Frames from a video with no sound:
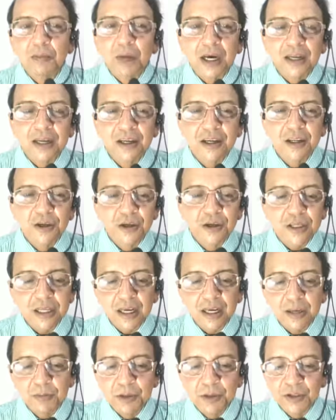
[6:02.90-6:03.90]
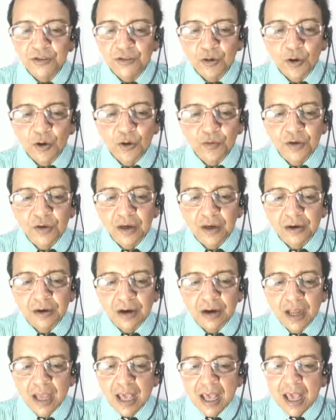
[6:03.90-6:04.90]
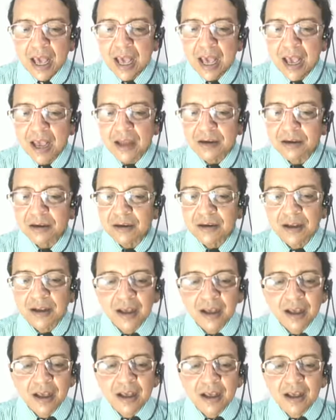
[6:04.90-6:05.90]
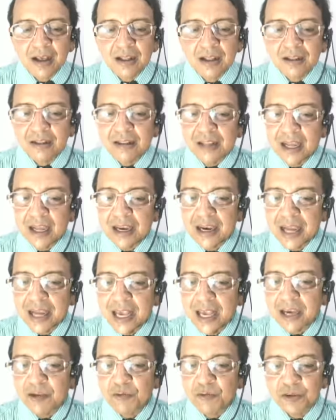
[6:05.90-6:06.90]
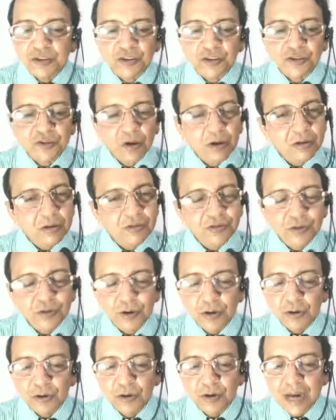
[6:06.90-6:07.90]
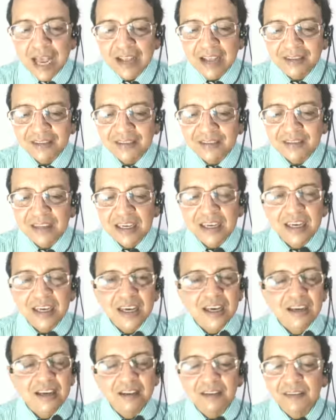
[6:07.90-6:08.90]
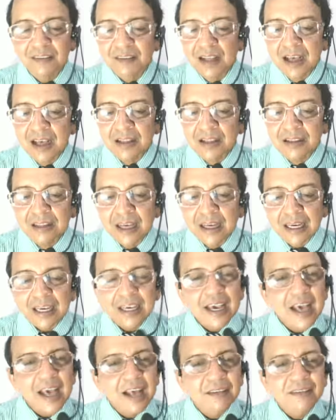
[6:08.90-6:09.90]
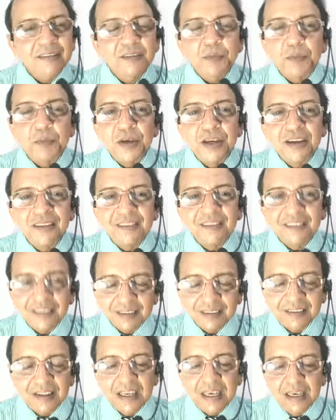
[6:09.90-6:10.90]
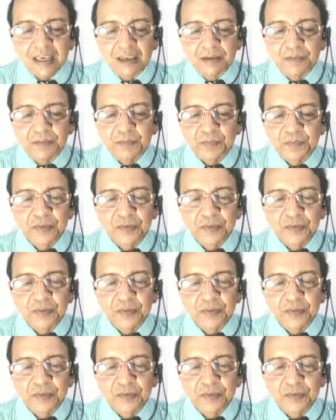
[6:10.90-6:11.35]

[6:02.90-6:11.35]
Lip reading: my dear, your time is over, and the lake which is also known as sea is the Caspian Sea.